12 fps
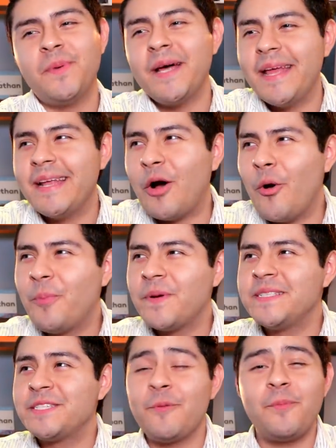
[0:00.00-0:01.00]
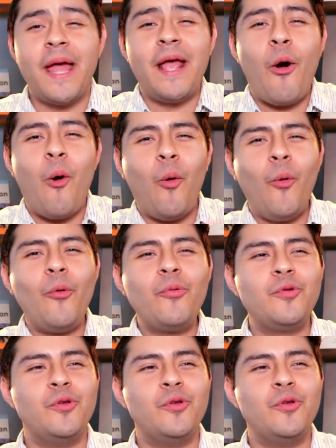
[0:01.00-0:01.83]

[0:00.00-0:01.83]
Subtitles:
but it opens up a whole